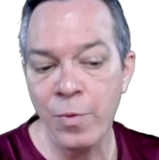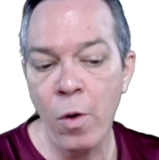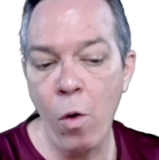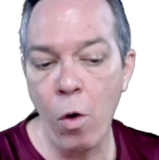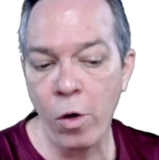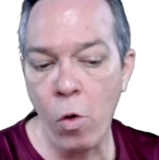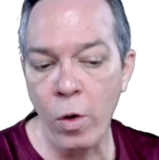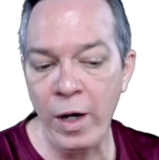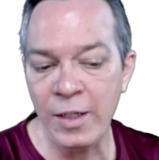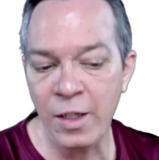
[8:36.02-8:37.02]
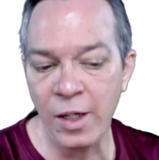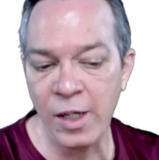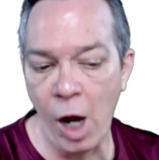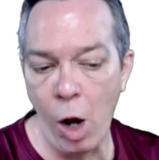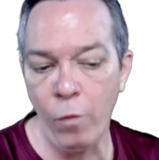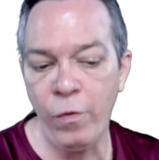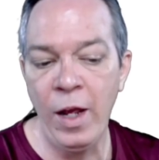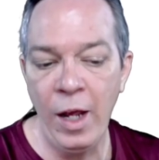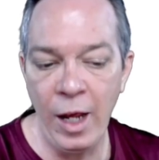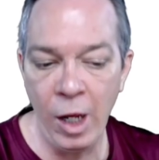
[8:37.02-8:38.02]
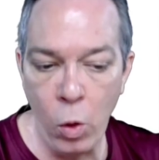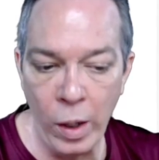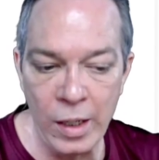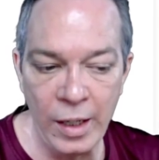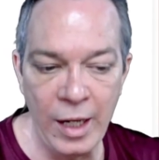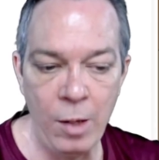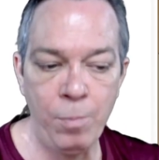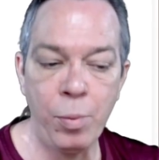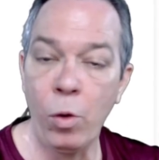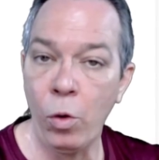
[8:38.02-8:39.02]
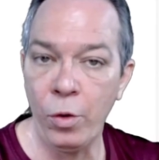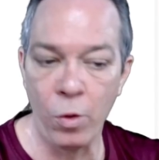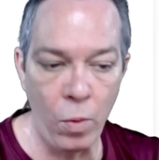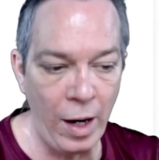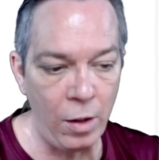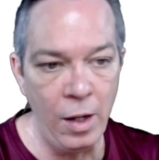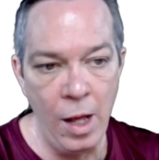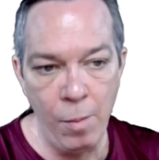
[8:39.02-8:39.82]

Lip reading: or going into the Gulf and quickly getting pulled around.